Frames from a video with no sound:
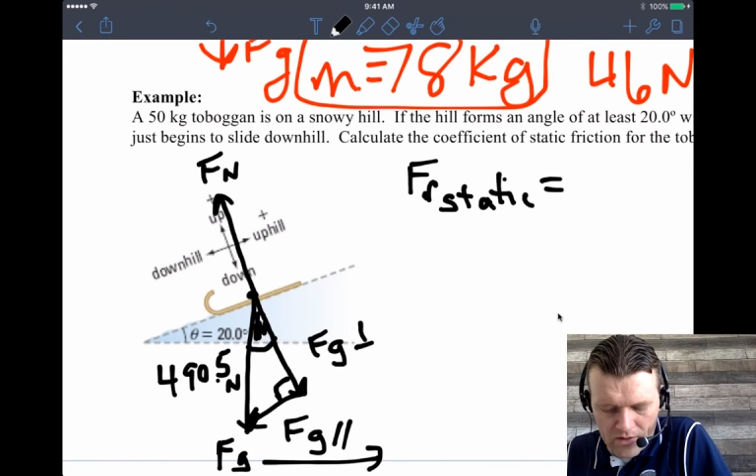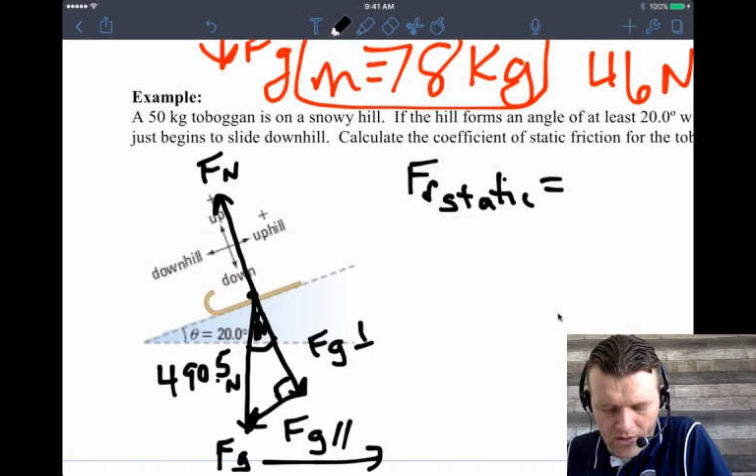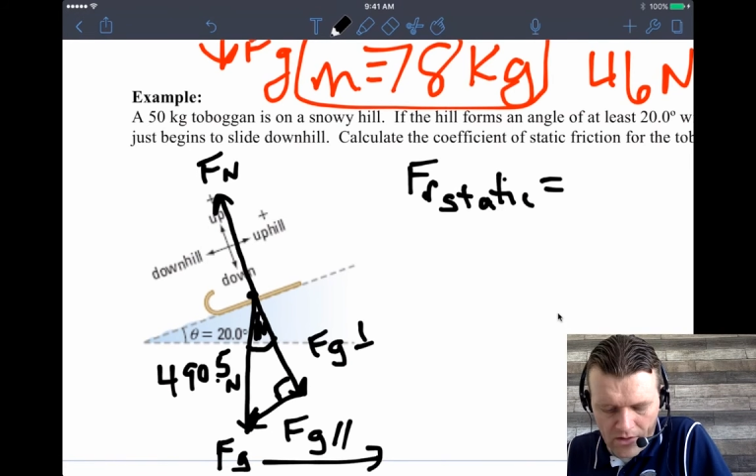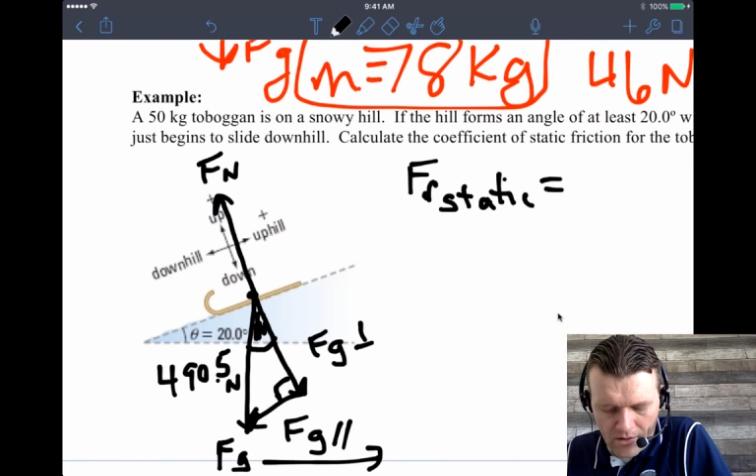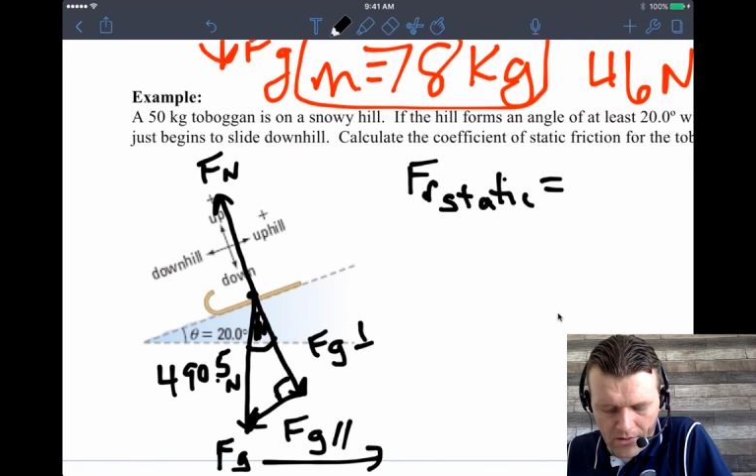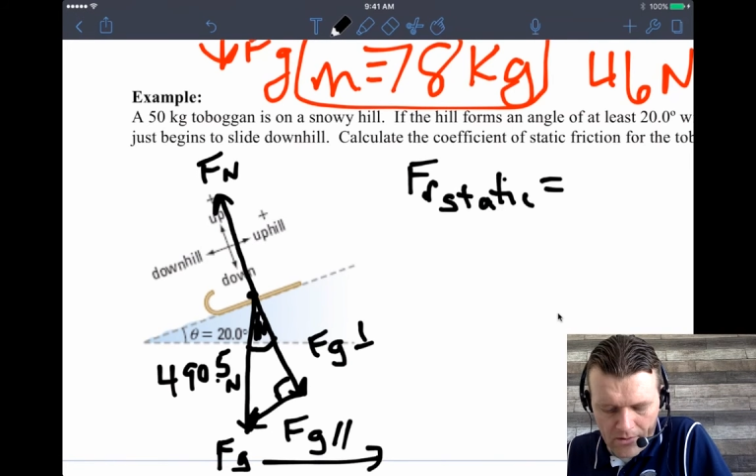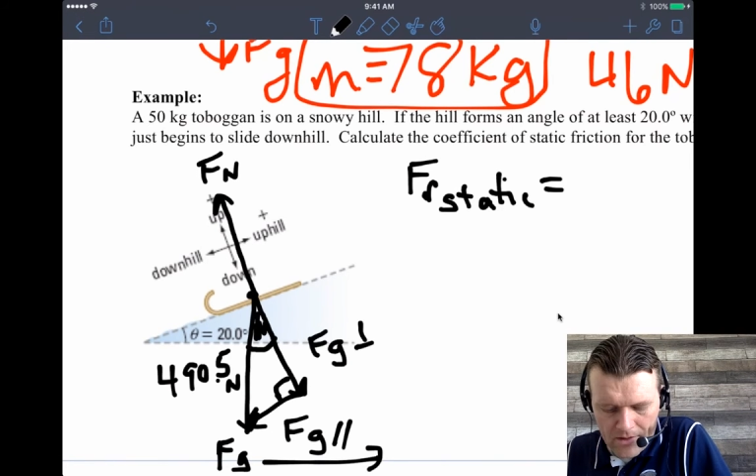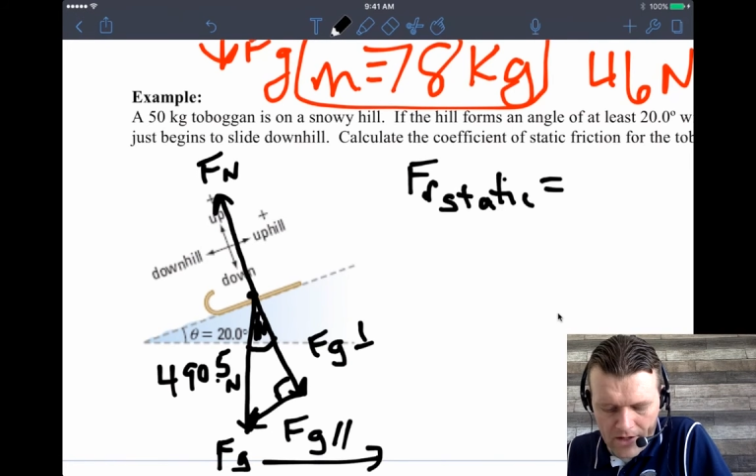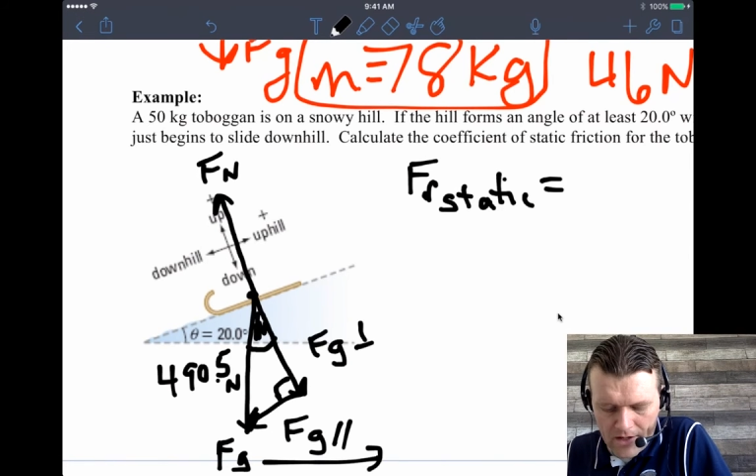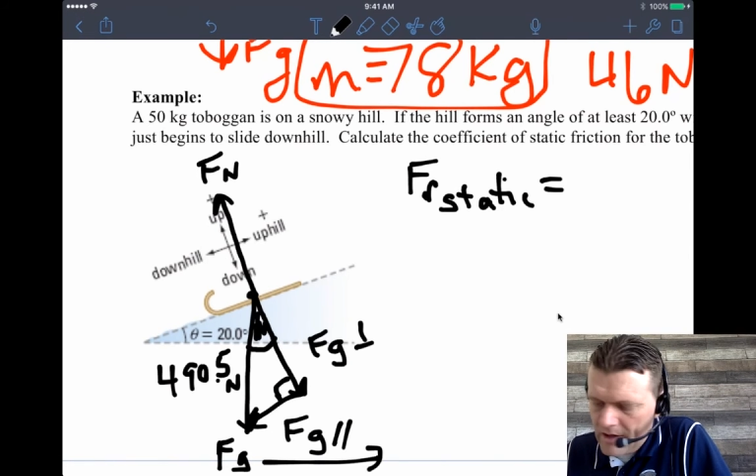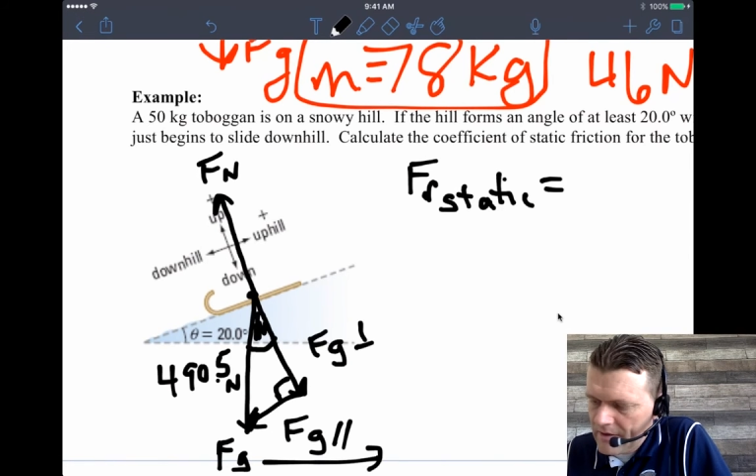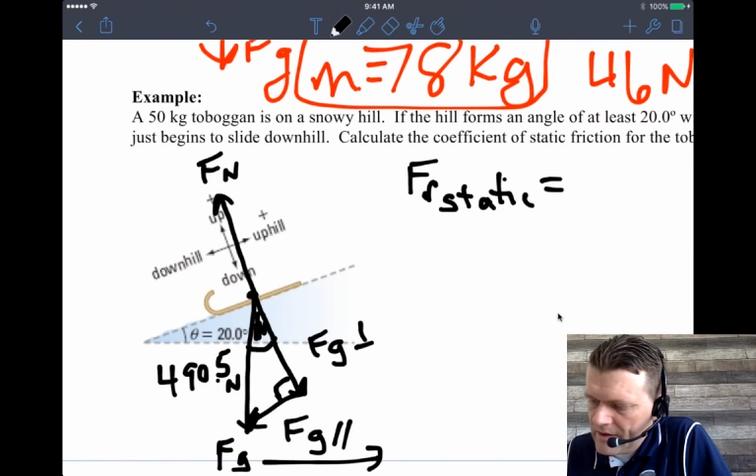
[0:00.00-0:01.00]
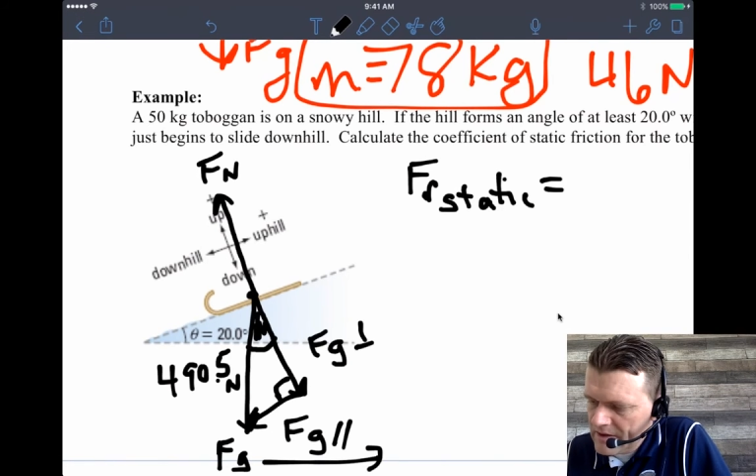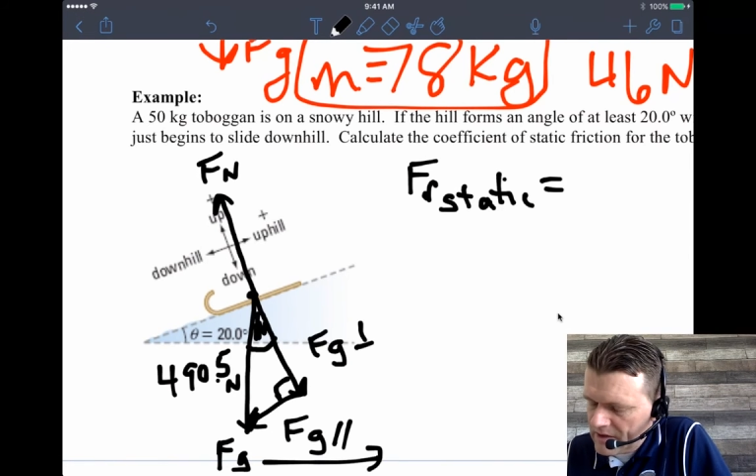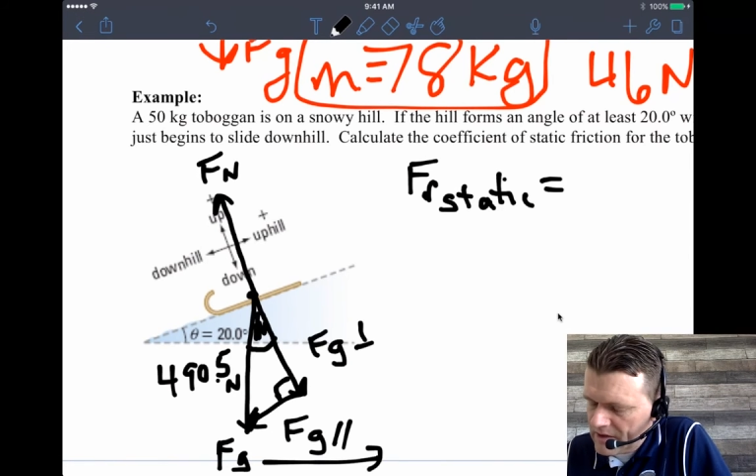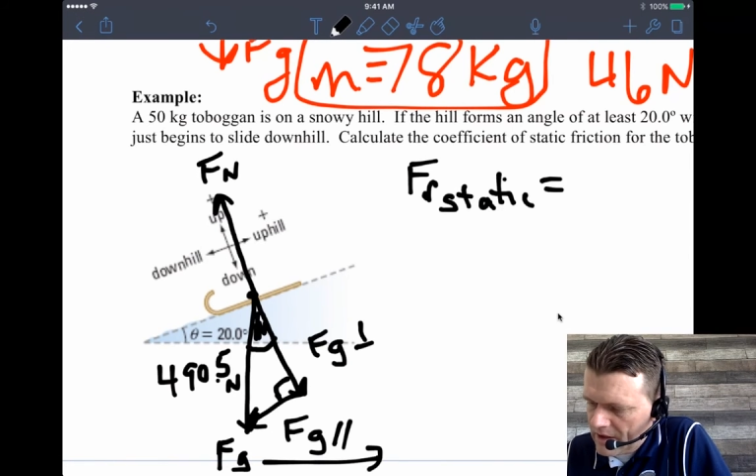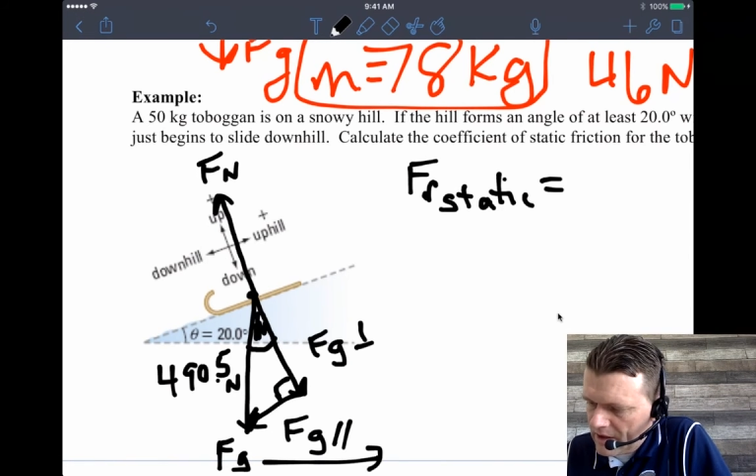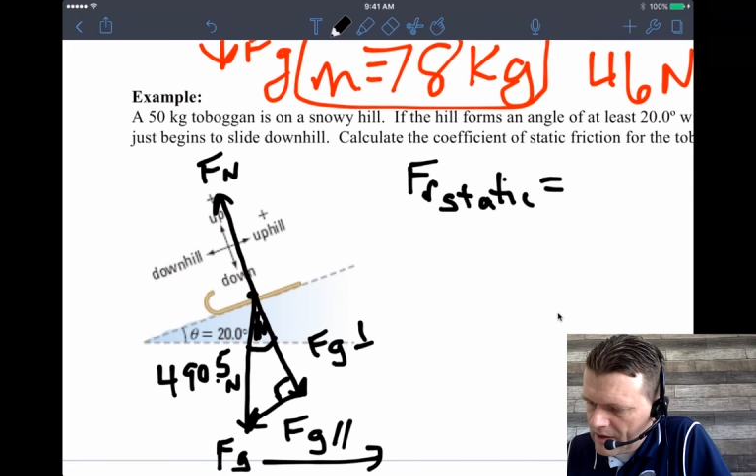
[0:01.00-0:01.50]
And in this
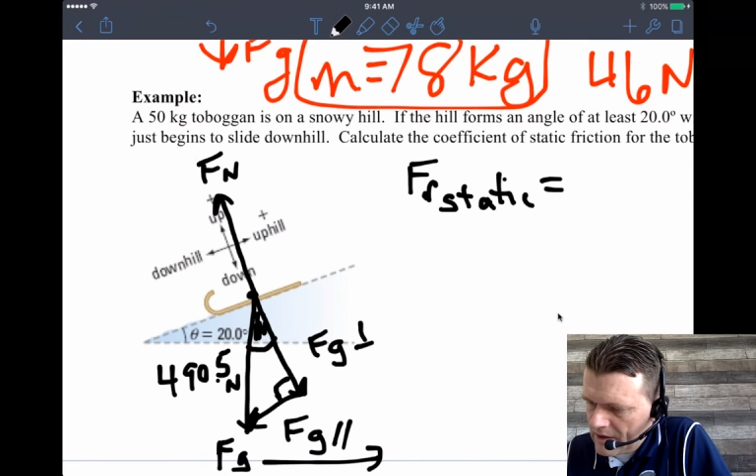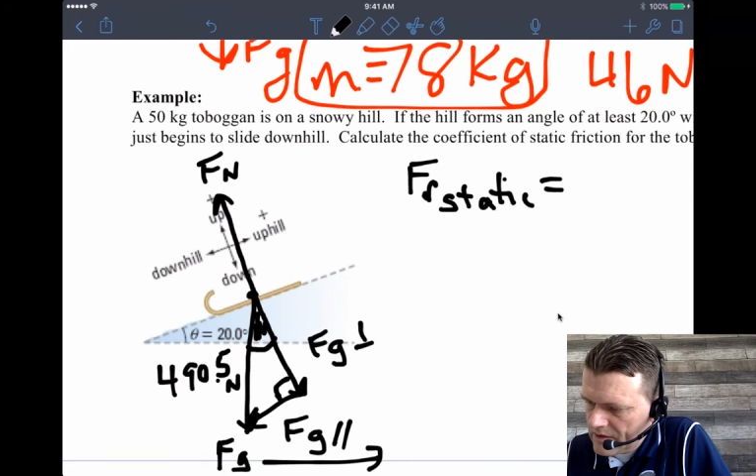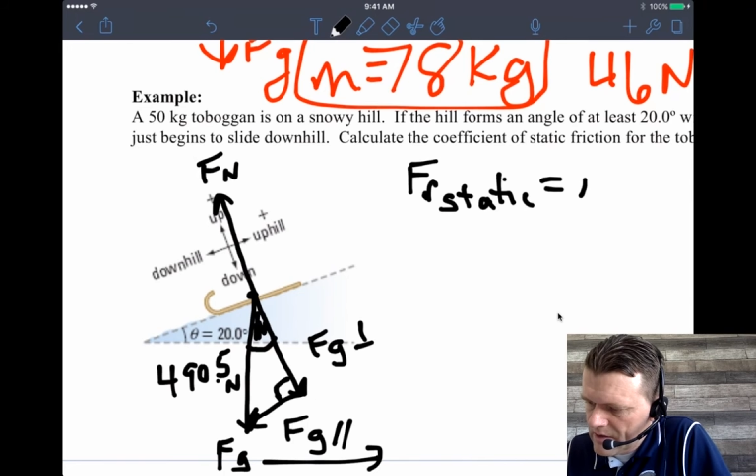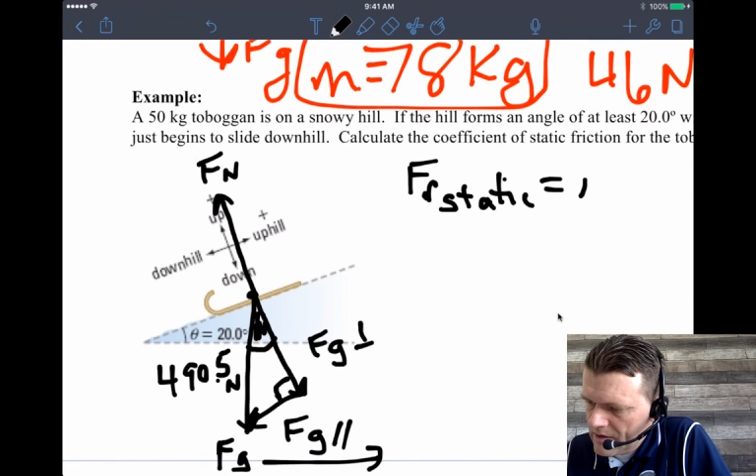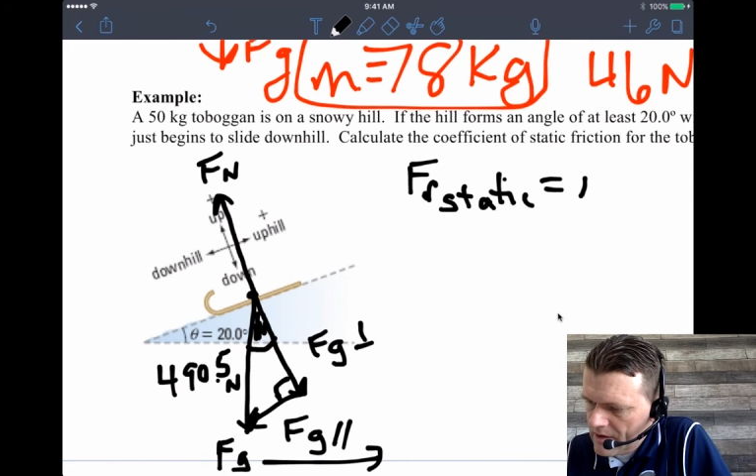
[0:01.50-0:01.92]
case,